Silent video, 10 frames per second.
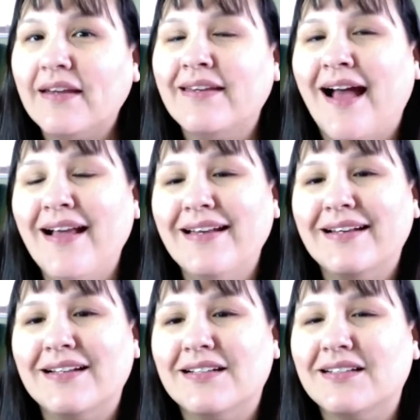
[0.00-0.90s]
not
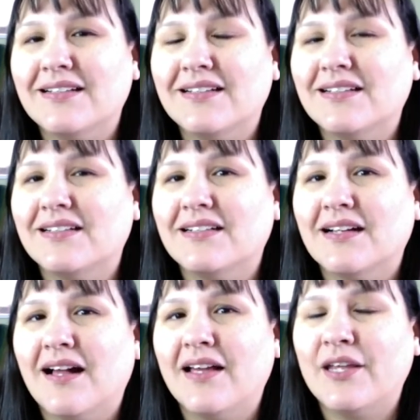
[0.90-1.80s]

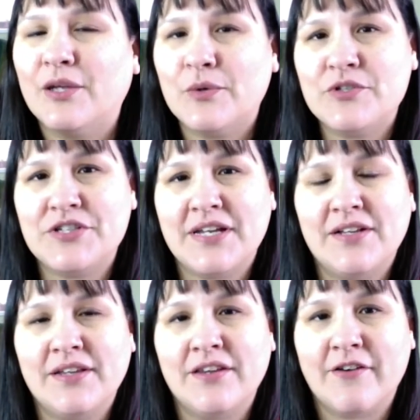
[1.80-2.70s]
a huge
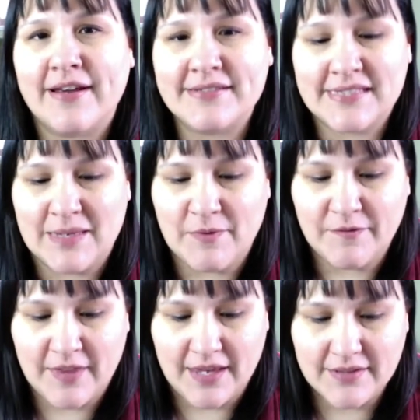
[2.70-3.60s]
deal in the grand scheme of
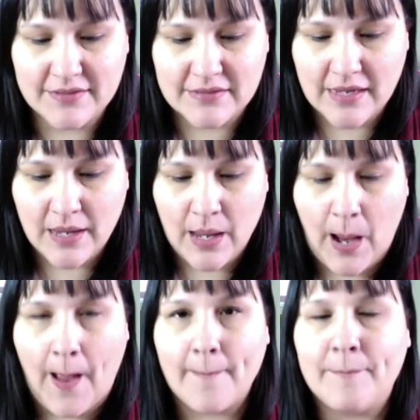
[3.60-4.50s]
things,
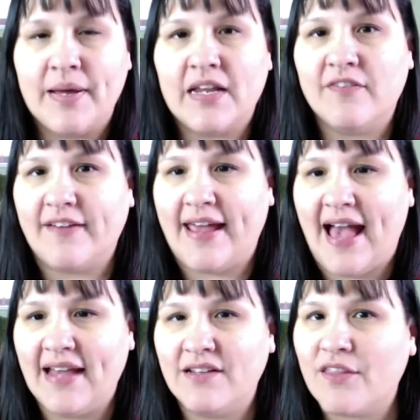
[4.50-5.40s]
but if I
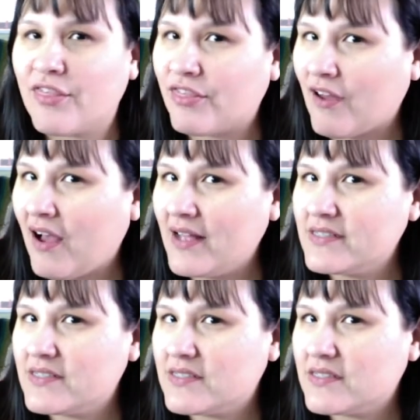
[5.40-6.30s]
hadn't
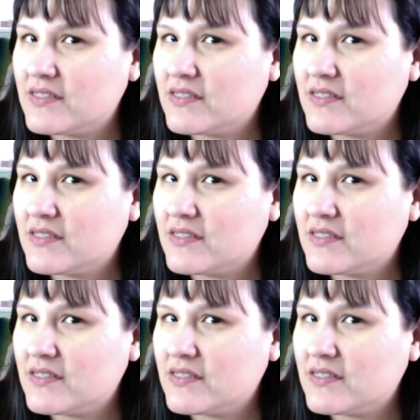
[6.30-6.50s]
thought